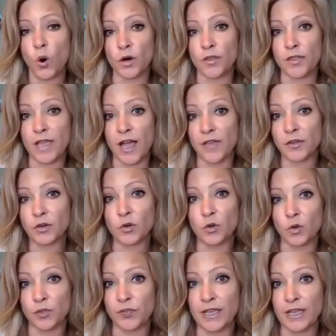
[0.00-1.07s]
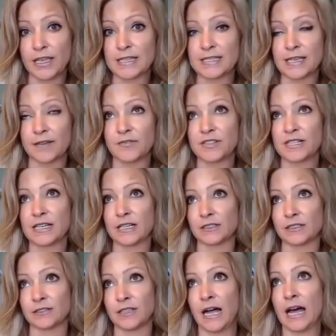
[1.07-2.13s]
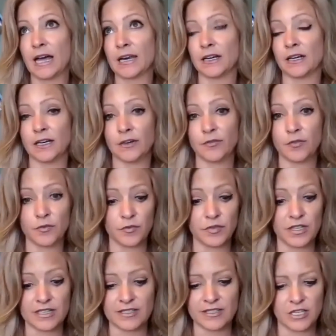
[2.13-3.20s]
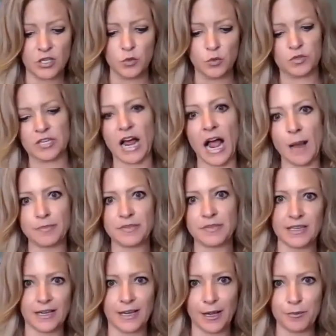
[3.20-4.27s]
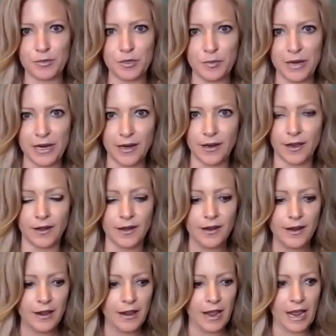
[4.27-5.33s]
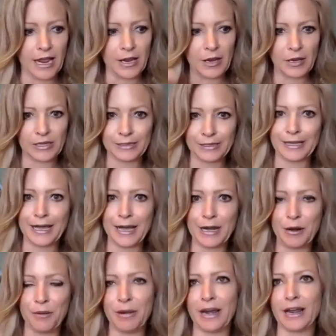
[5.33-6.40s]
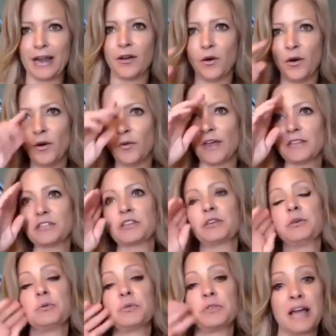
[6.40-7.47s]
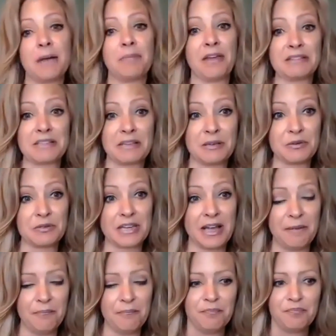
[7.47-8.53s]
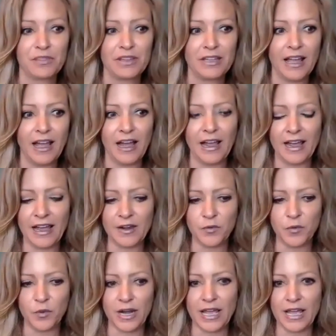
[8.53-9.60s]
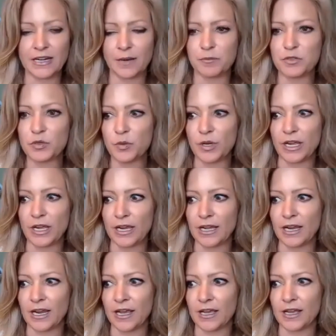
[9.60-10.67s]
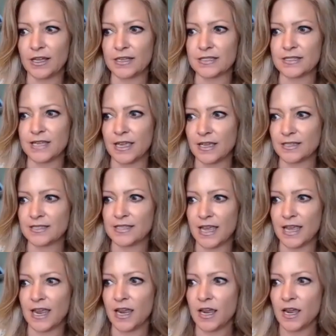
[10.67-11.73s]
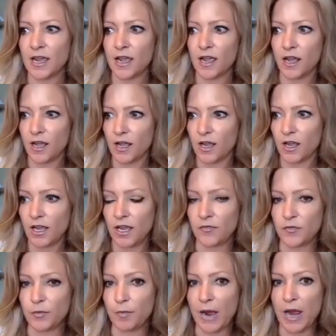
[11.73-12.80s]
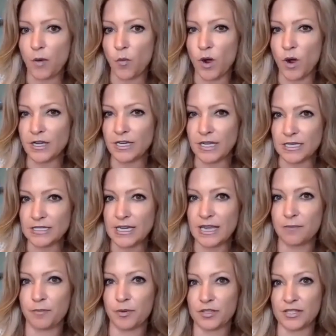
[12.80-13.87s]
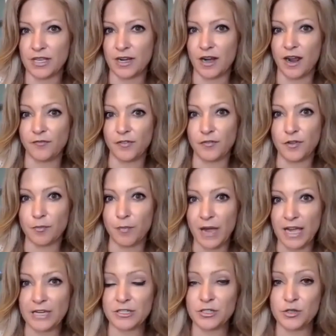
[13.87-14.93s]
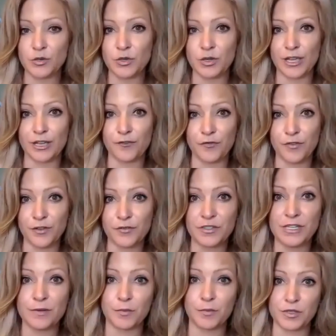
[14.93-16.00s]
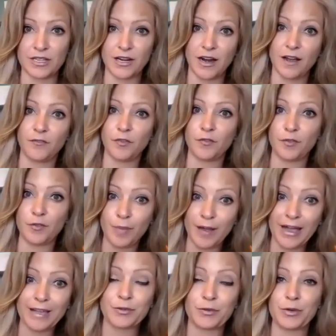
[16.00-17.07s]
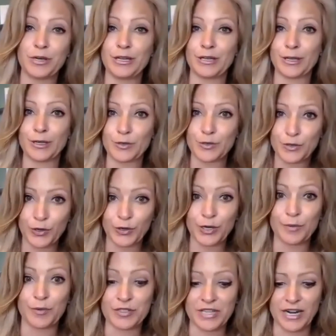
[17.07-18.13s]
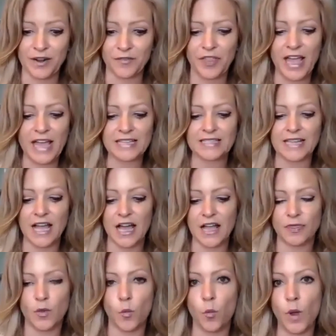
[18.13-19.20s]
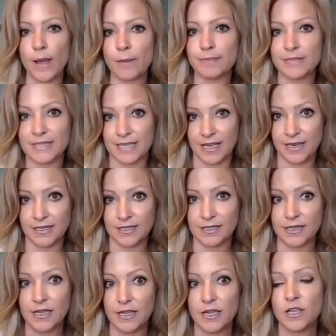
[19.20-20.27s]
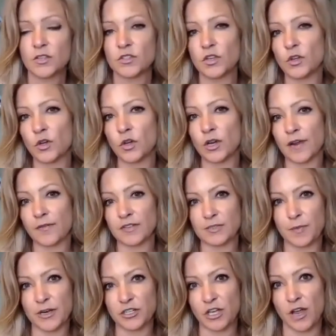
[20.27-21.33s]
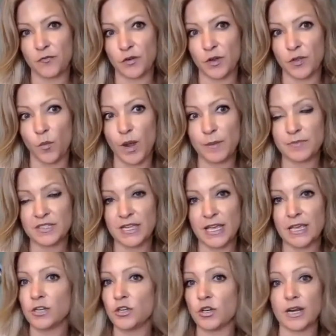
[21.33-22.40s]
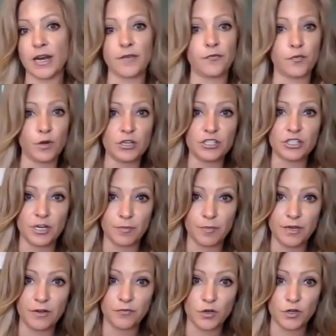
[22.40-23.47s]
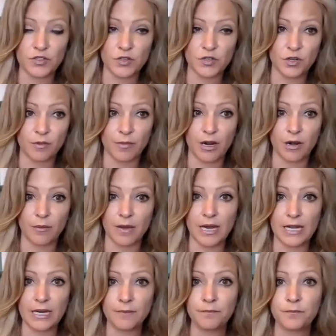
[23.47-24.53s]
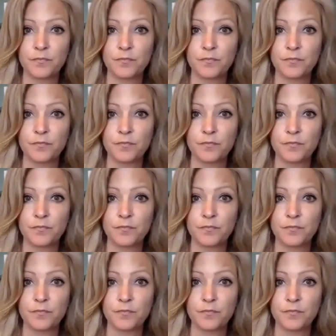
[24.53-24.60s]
the other cool thing is I've seen a lot of these cute tops that come to me, and I click on them and I go, oh, that's a cute top. That's a cute top. And end up doing is they say, if you buy one, you get 10% off. If you buy two, you get 15% off. If you buy three, you get 30% off. That's on the website. So you could have a special offer on the website. You could have free shipping for a certain amount of money.